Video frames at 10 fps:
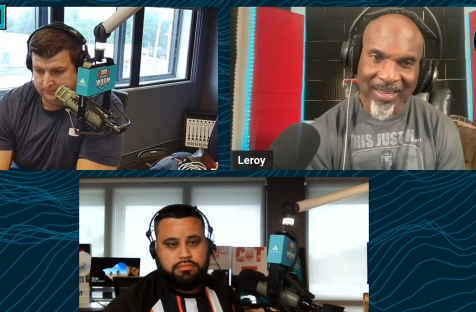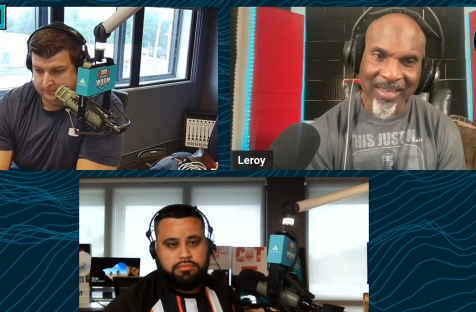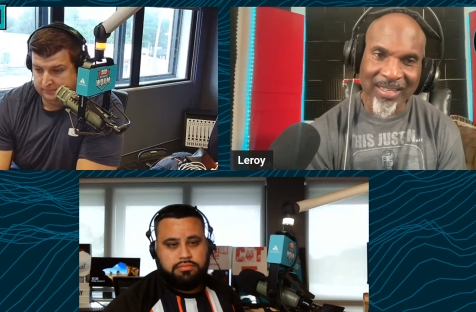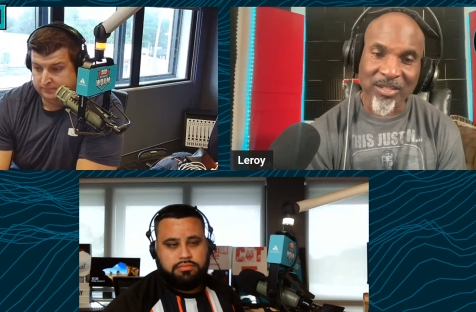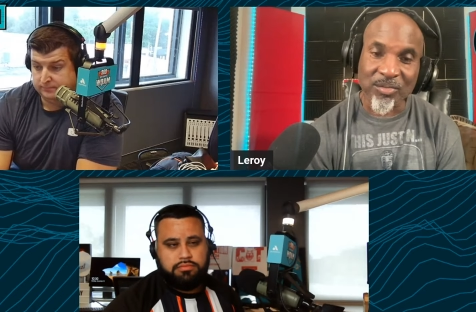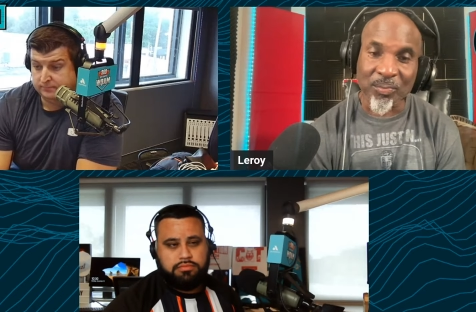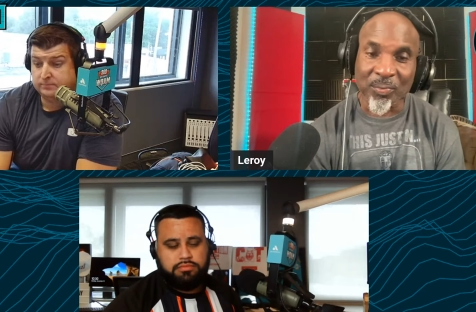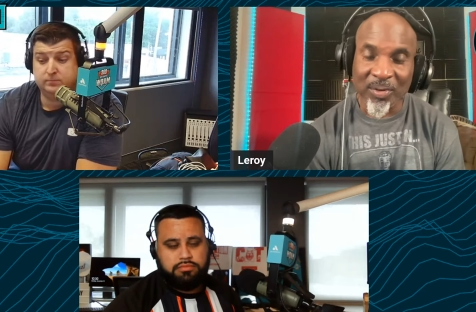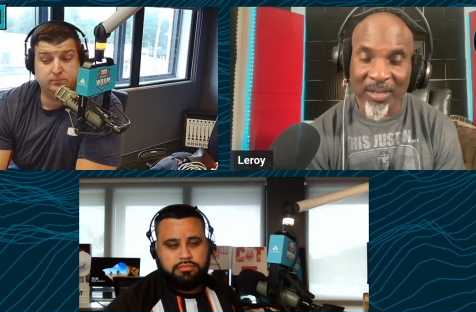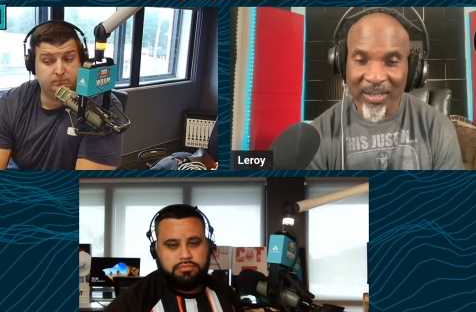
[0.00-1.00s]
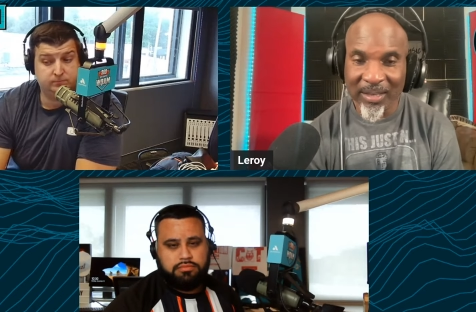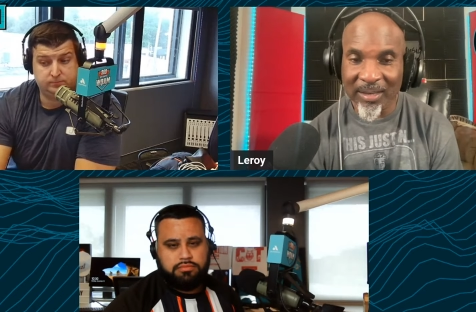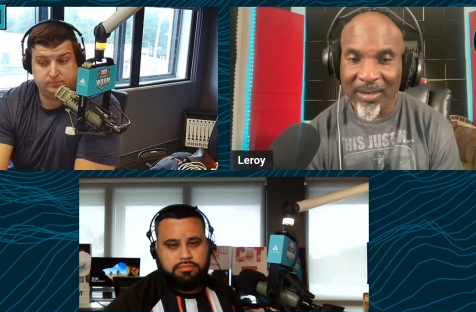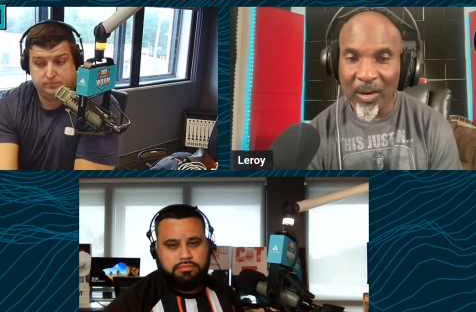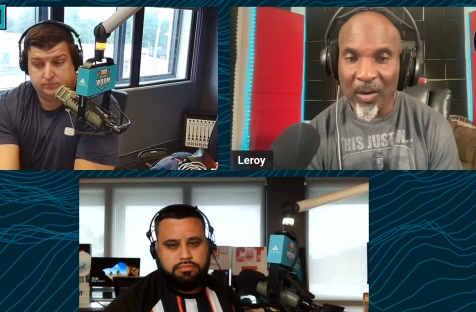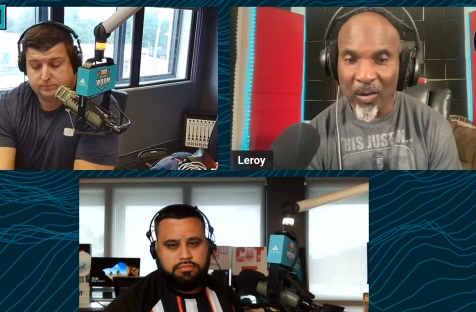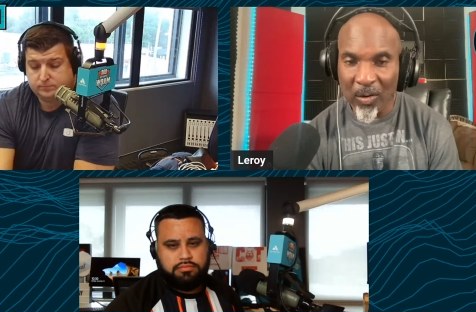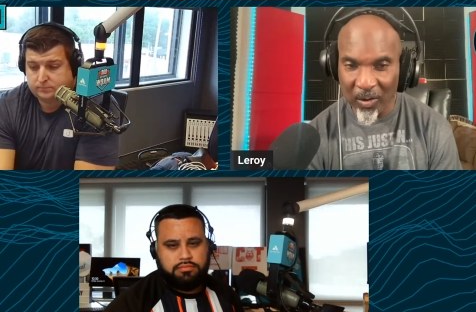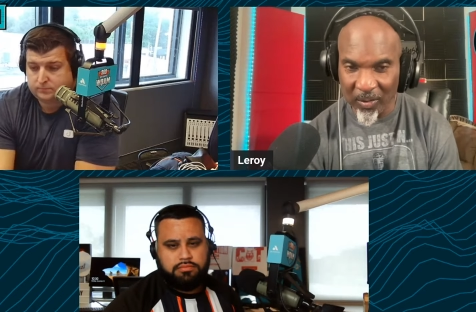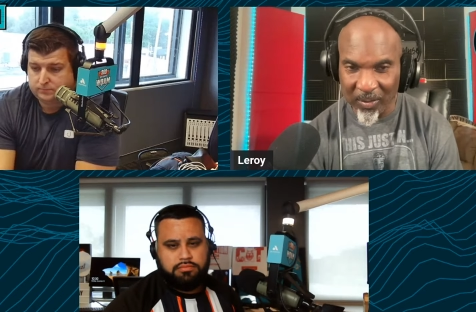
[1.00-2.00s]
Speaker 1: it's really
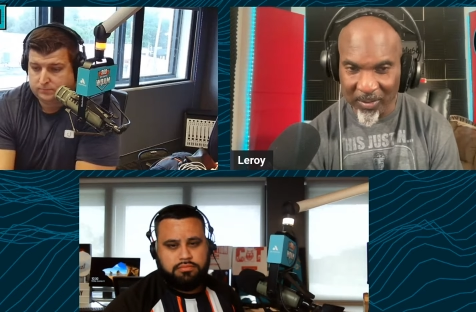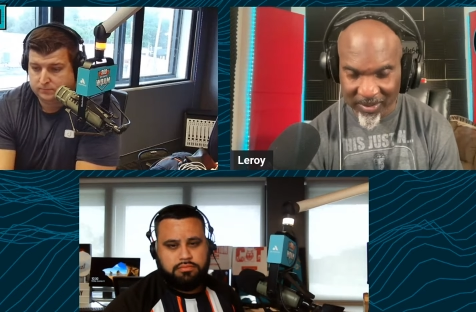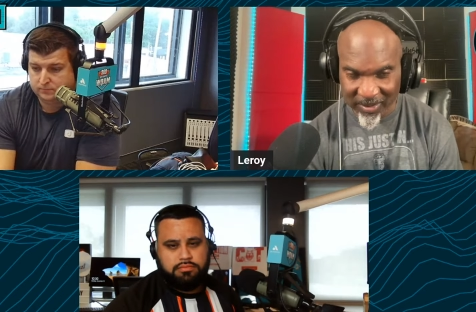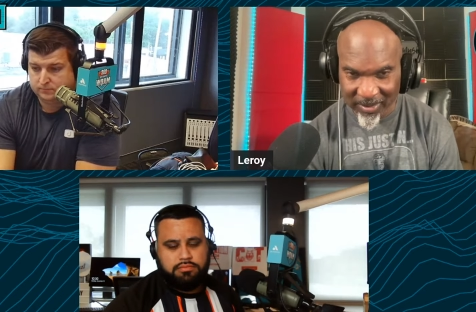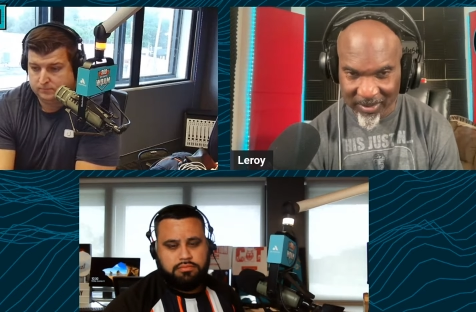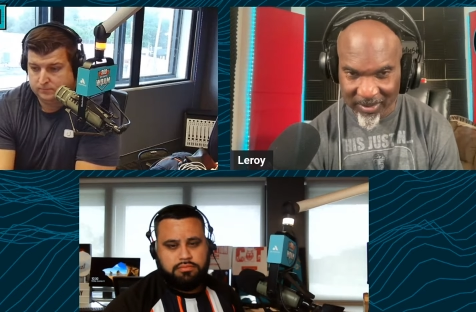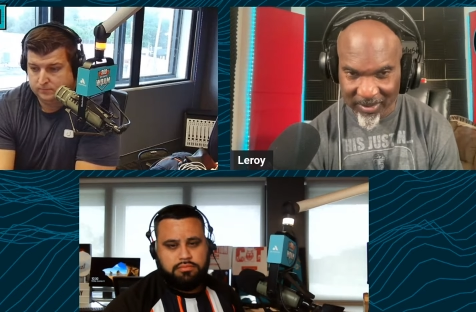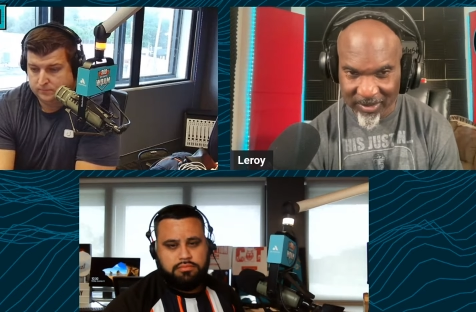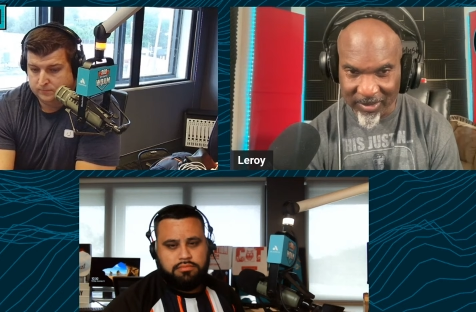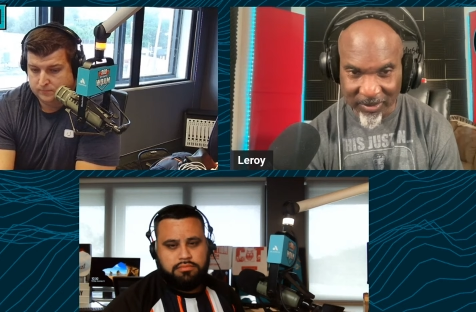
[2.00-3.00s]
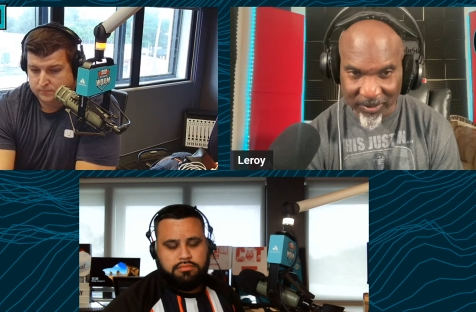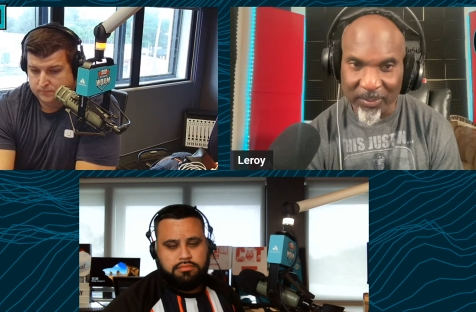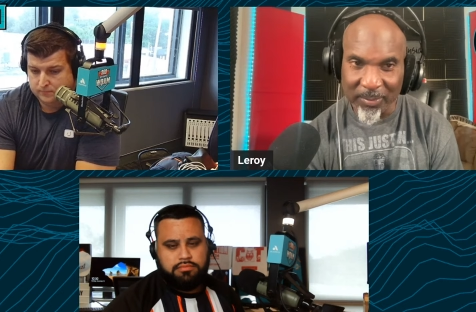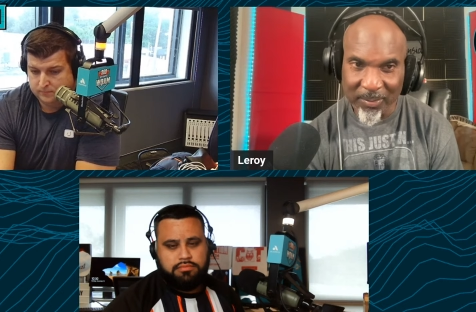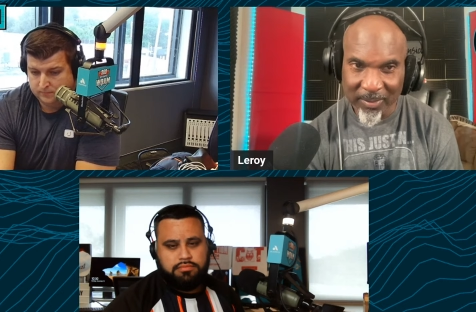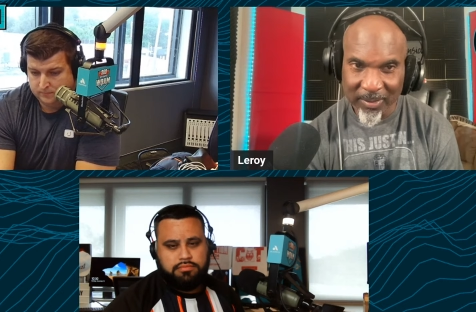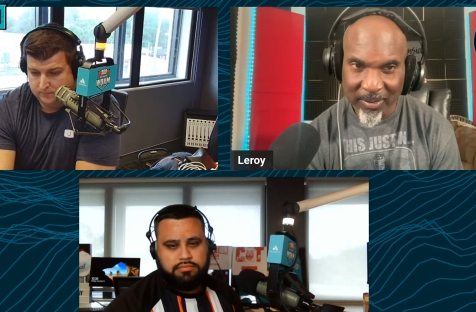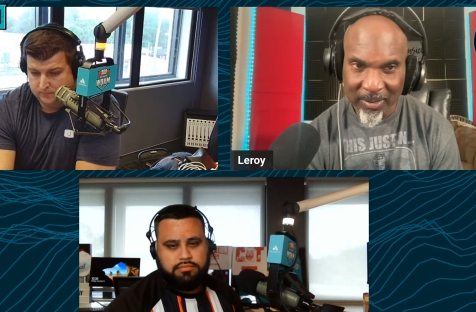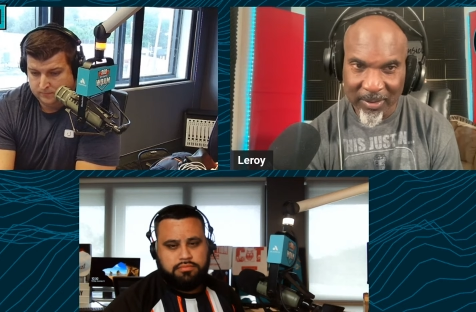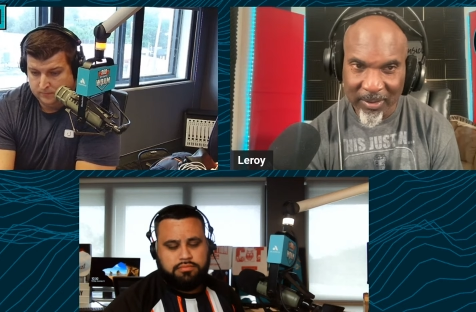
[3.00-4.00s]
hard to do
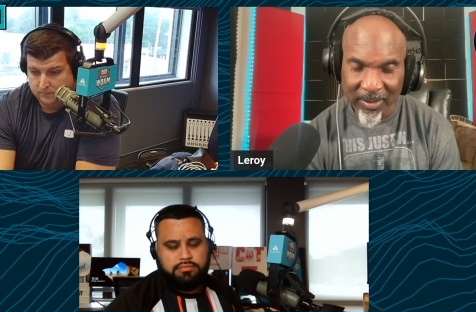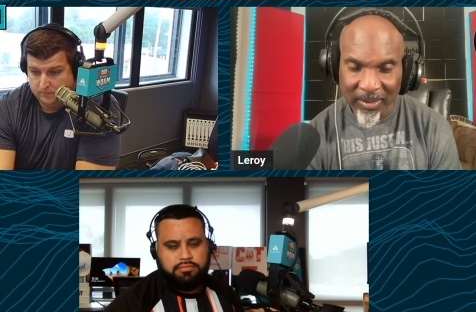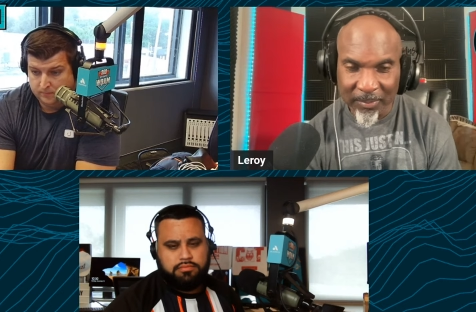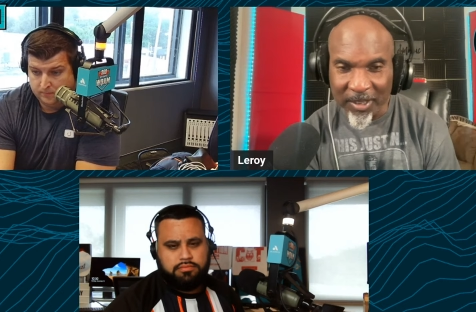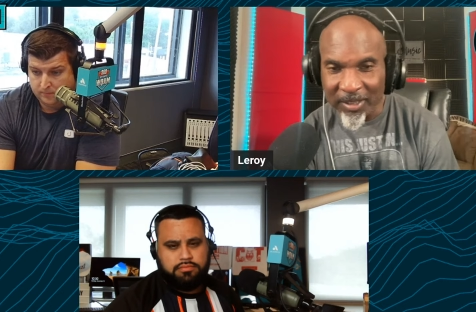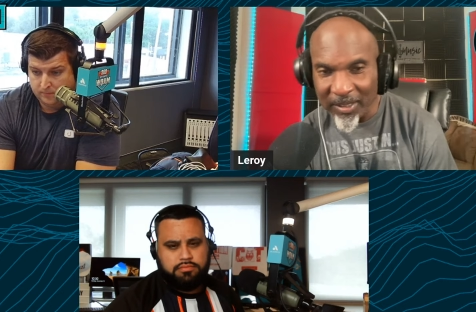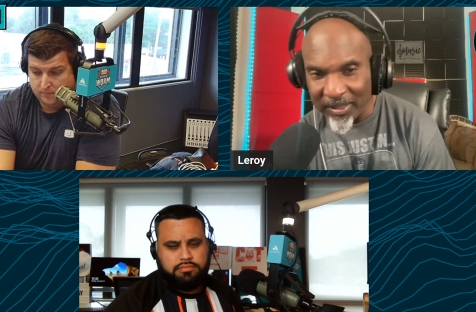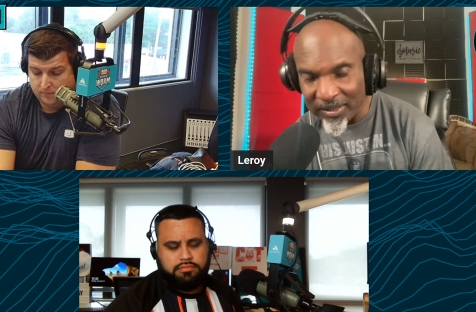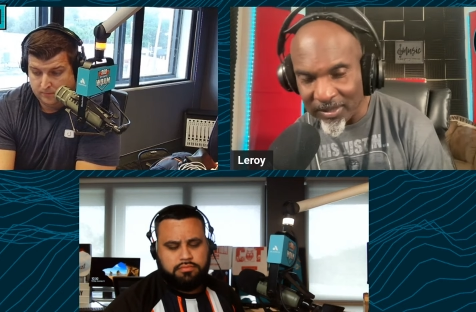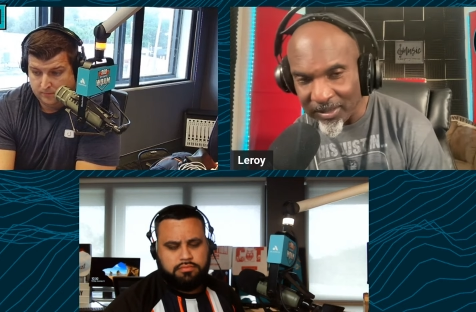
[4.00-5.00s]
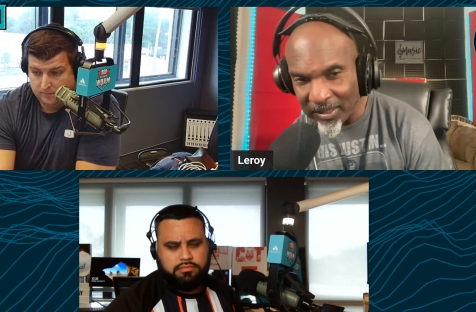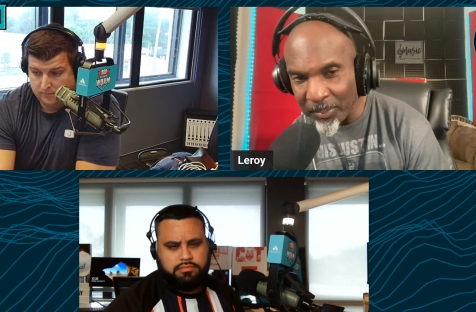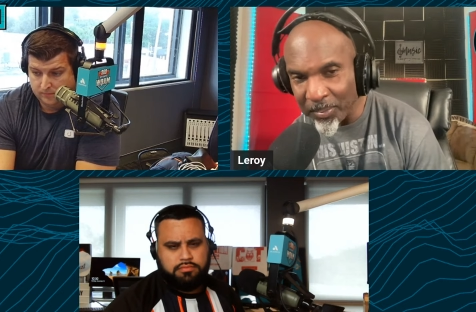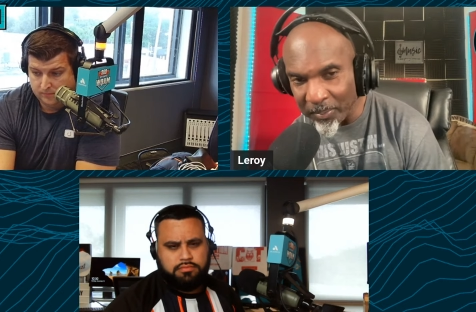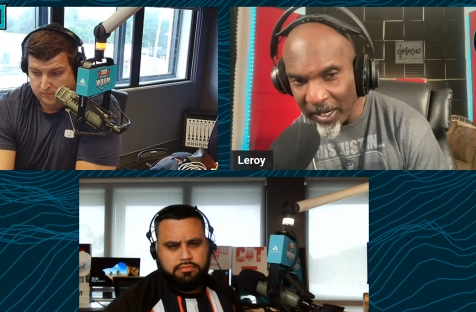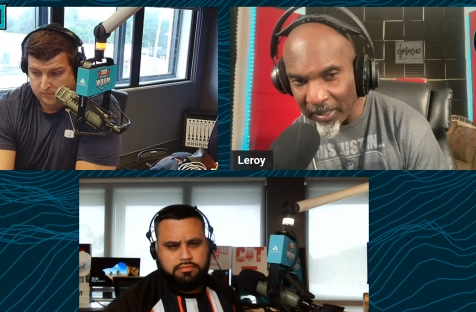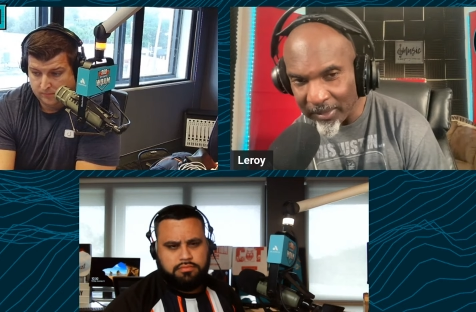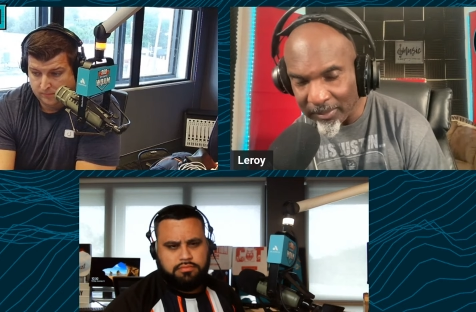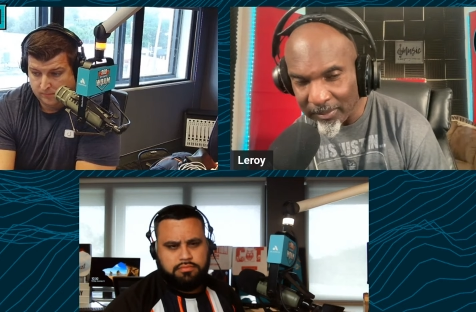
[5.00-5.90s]
because keep in mind